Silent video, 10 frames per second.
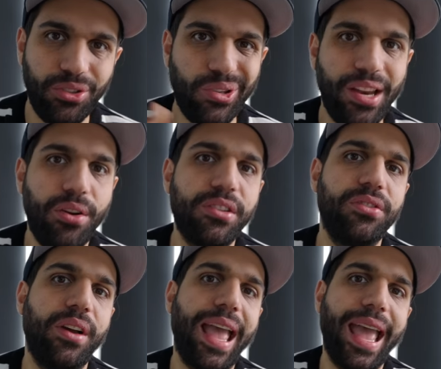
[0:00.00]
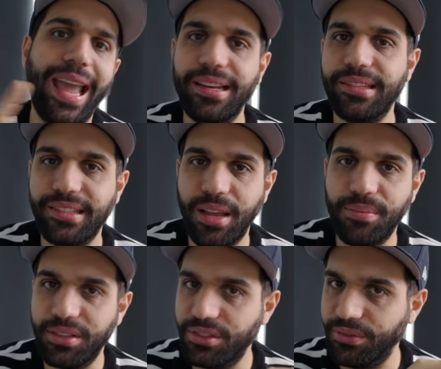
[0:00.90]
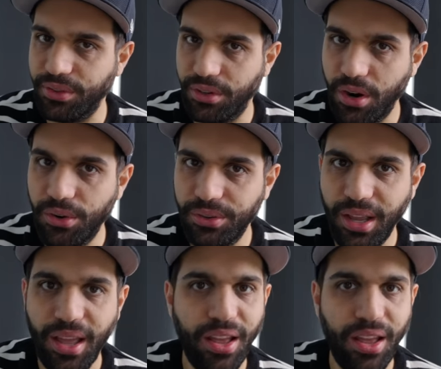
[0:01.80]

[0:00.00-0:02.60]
You can also add samples of your own.